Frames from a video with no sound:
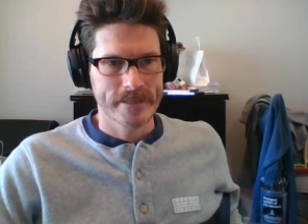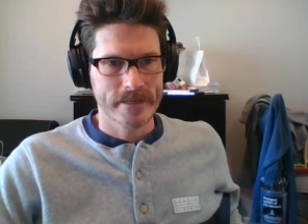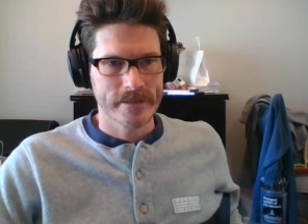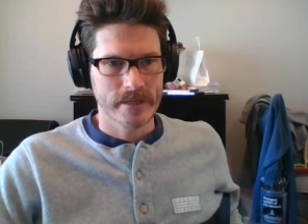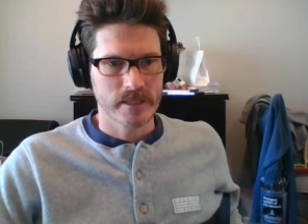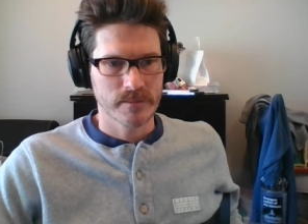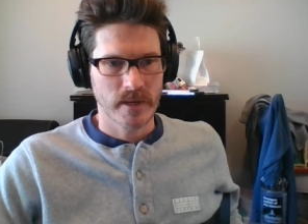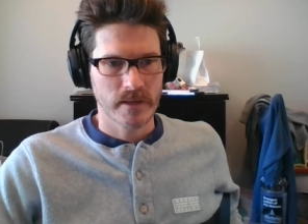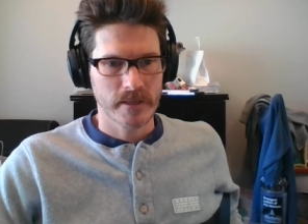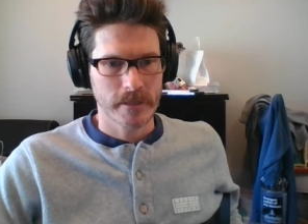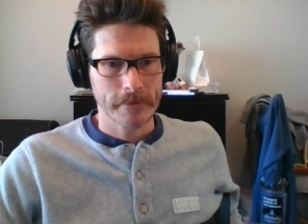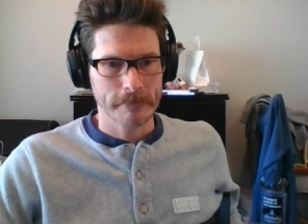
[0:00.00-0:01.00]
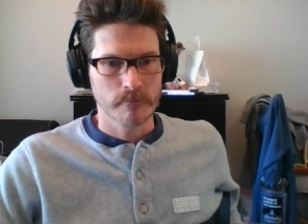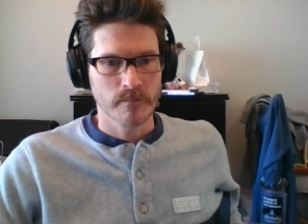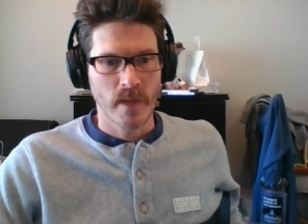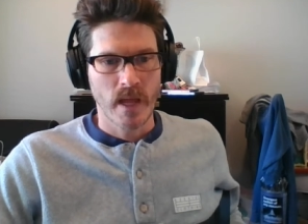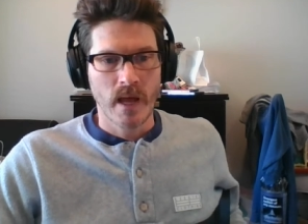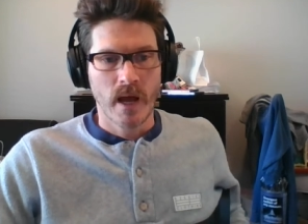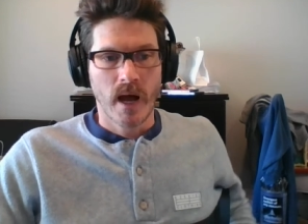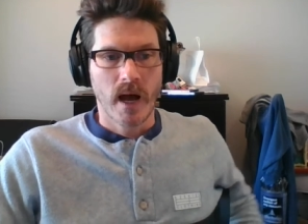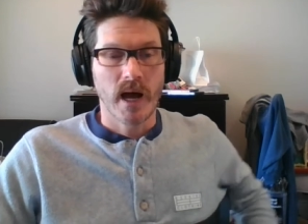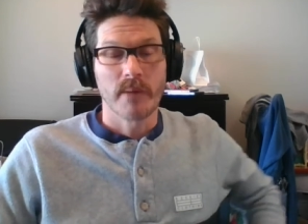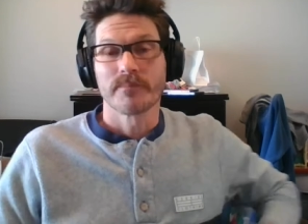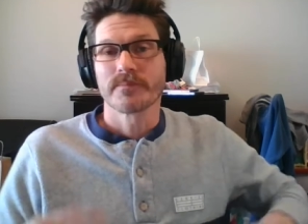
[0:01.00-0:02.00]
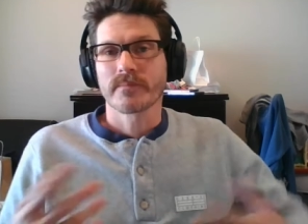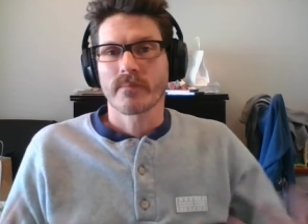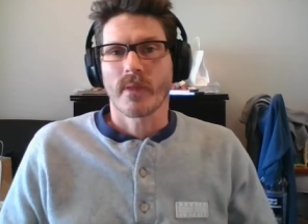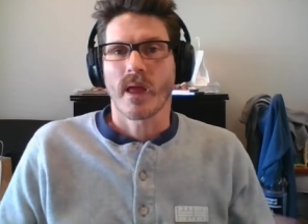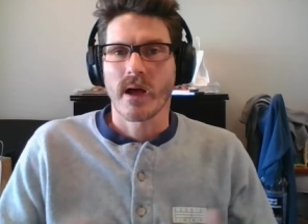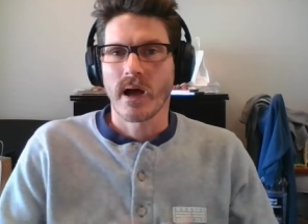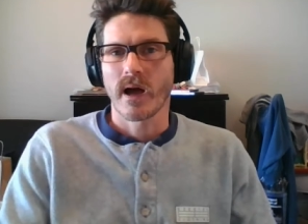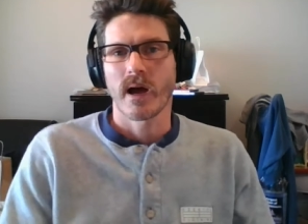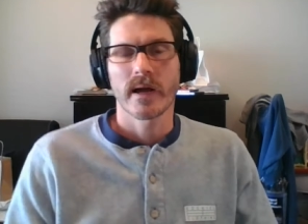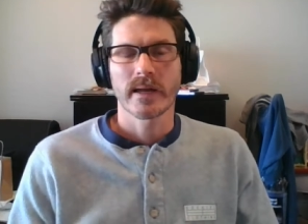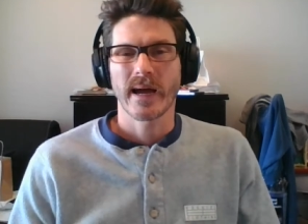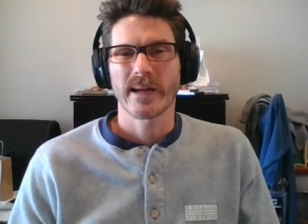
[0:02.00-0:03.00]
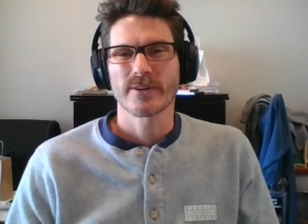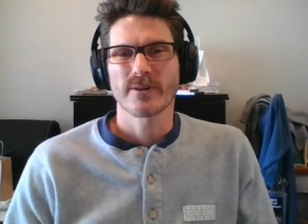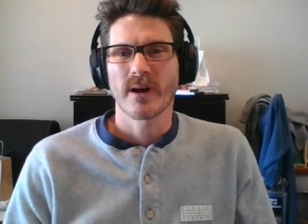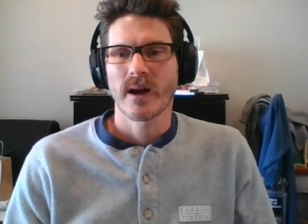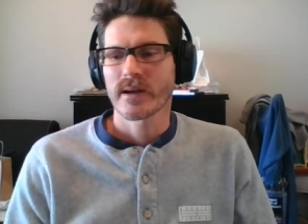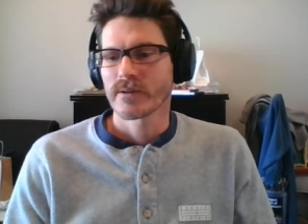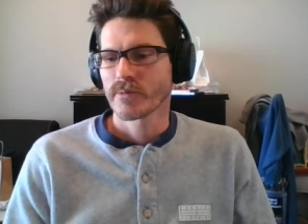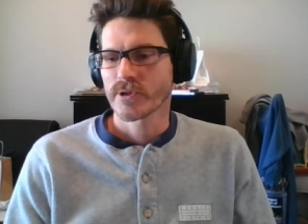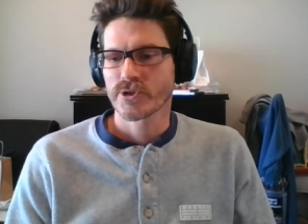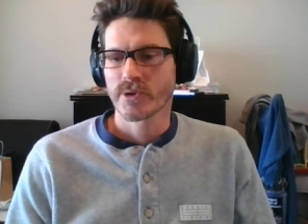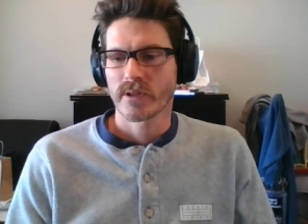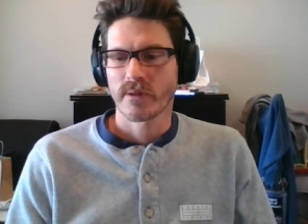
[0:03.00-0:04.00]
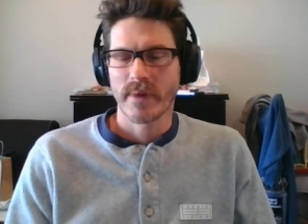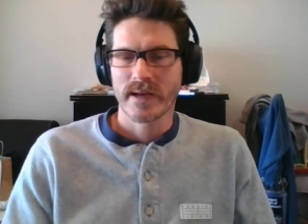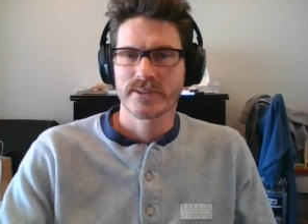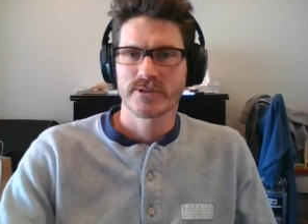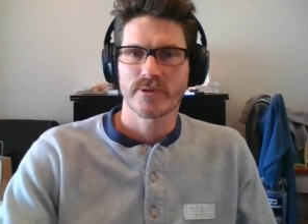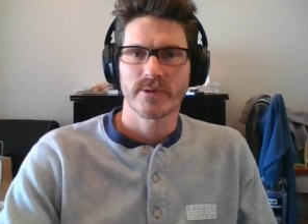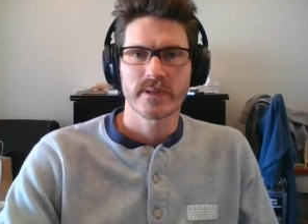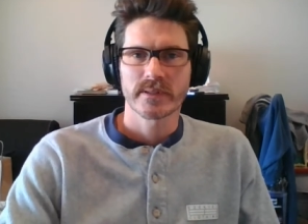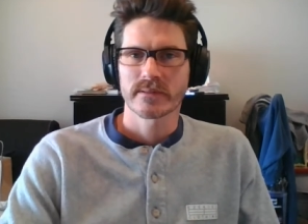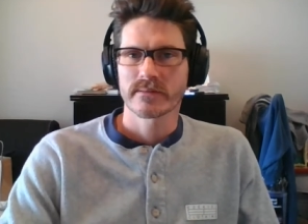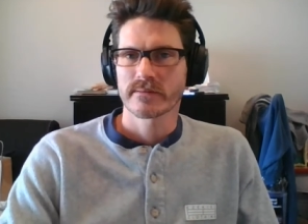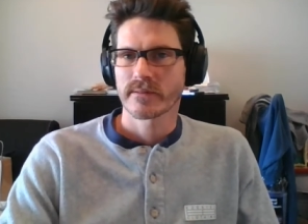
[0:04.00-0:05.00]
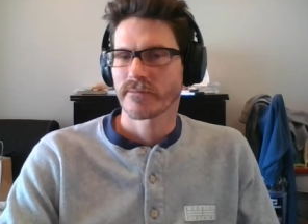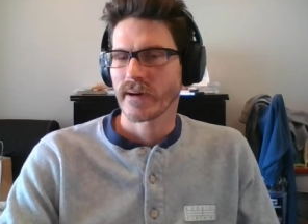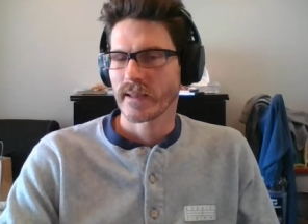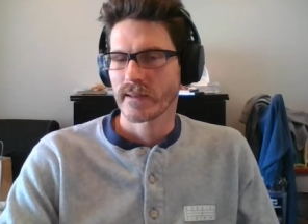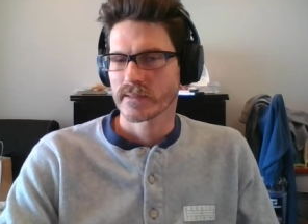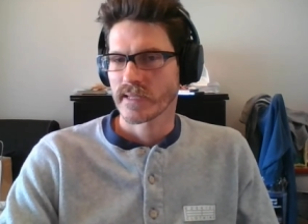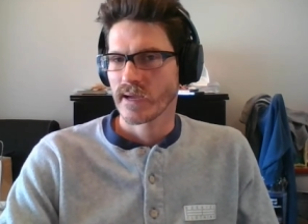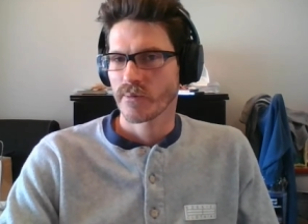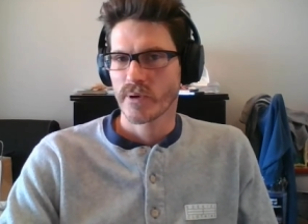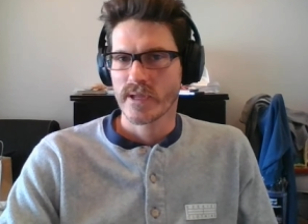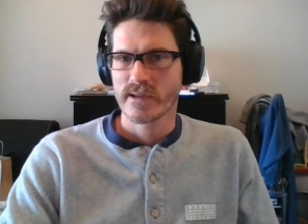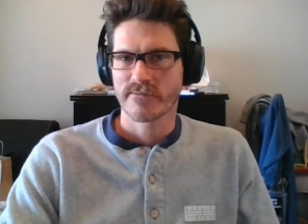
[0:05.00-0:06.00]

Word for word: I think that's about it. Um, I, I, I wish you all the best during the final exam week.